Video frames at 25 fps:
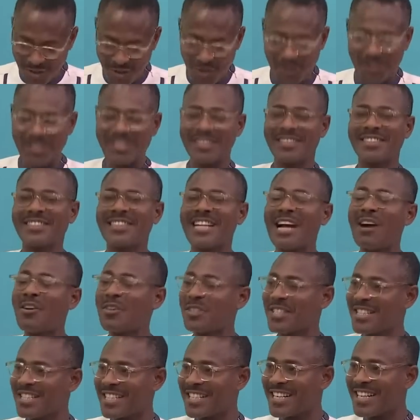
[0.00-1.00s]
Good. That
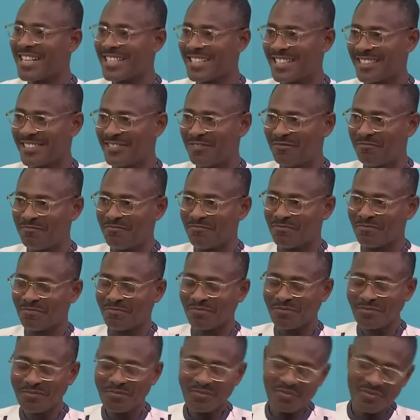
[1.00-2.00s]
was his cousin.
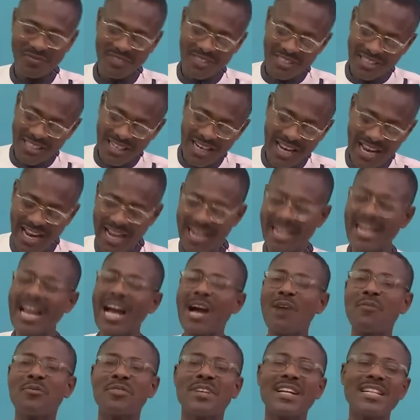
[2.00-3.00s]
And
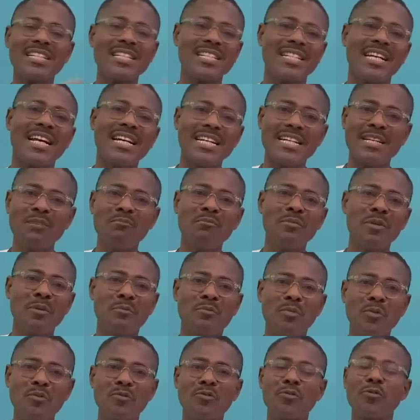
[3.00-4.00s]
after studying
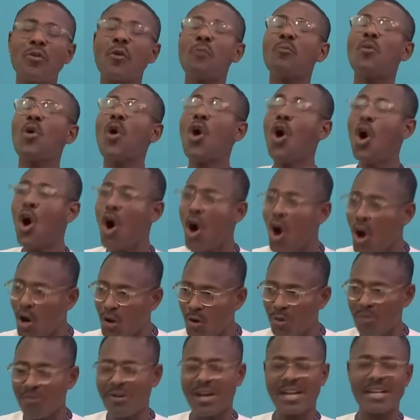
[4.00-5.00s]
people from
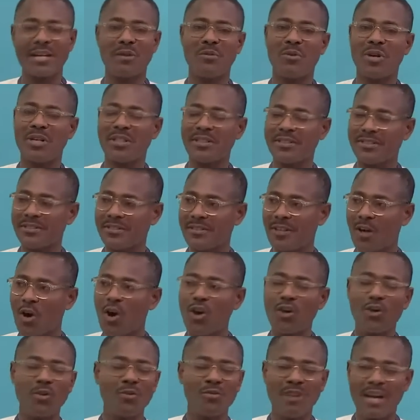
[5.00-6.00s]
all over the
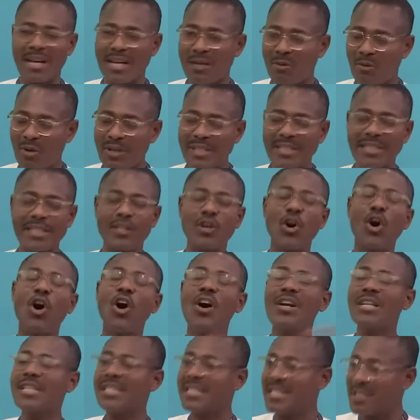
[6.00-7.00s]
world, in
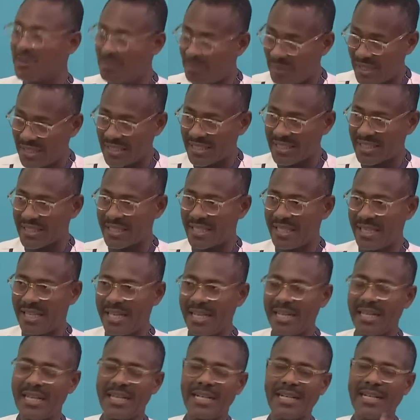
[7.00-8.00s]
all disciplines,
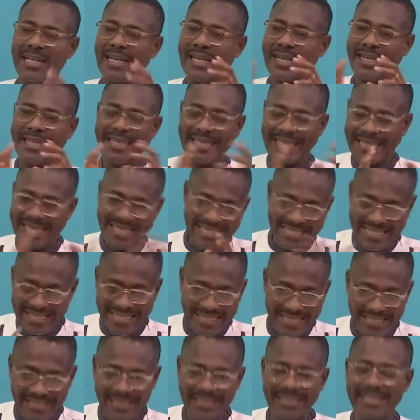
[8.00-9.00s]
he
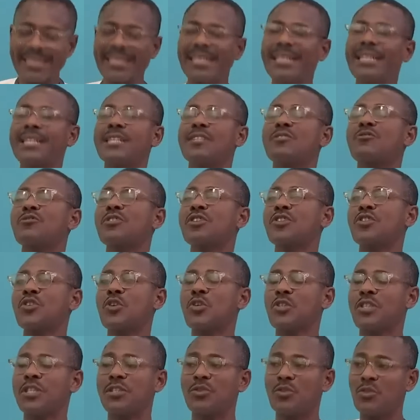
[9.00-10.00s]
distilled his
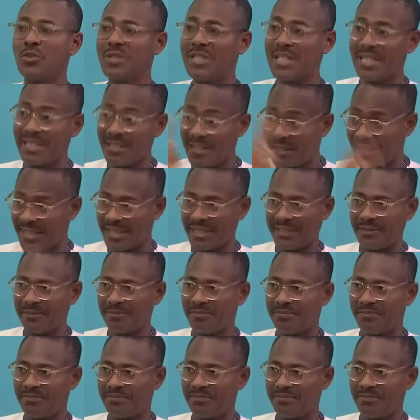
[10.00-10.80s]
results into just 3.